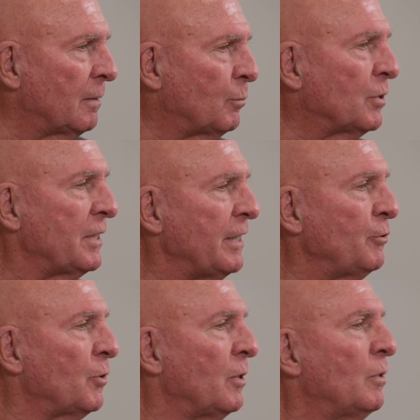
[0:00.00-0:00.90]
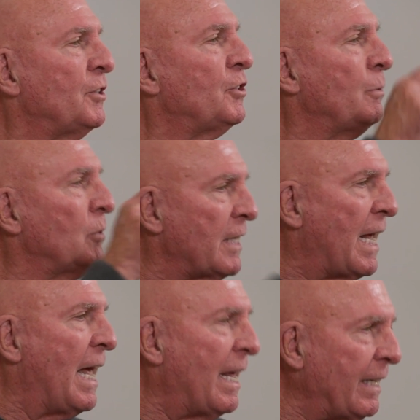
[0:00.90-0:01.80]
procedure in which she was
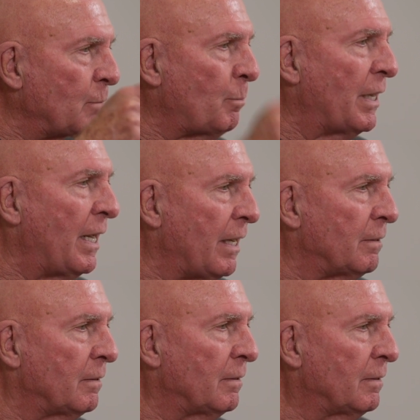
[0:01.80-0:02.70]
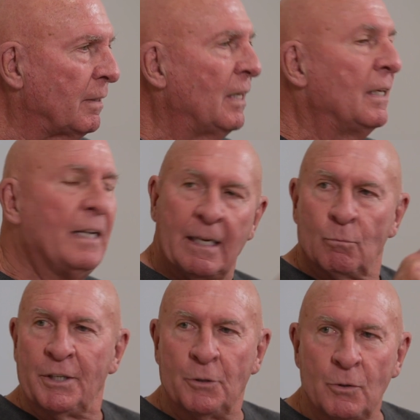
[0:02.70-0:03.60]
adding paint
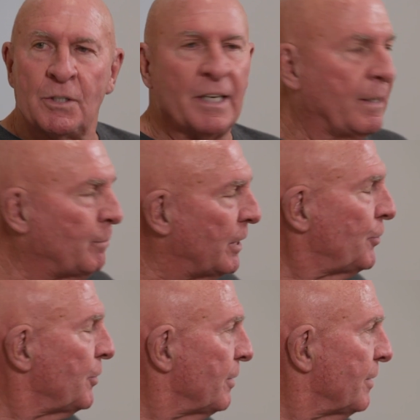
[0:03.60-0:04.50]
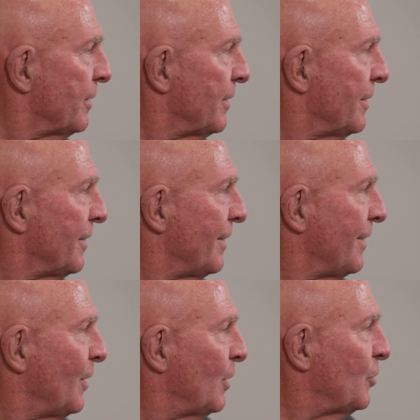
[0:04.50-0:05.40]
and reducing image.
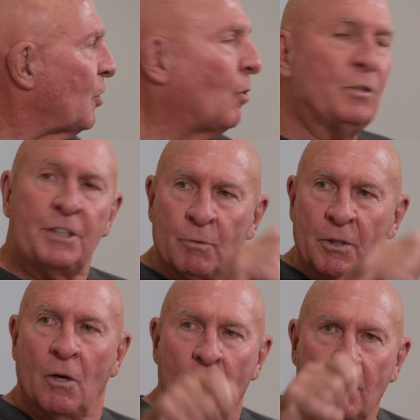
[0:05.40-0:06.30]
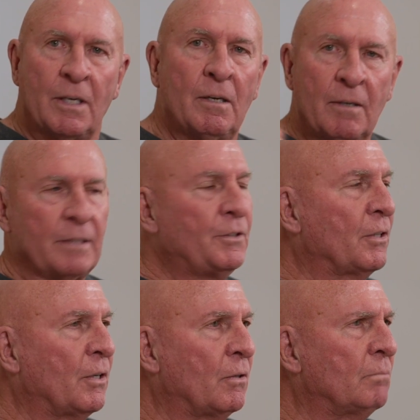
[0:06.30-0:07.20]
So she would go there and
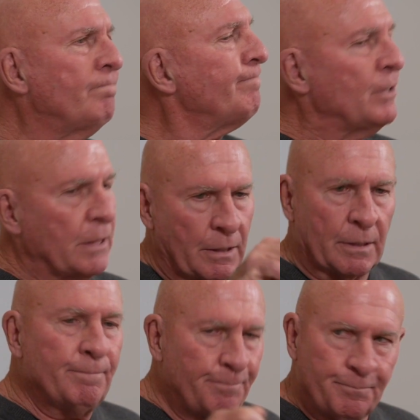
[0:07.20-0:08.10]
she'd go, no.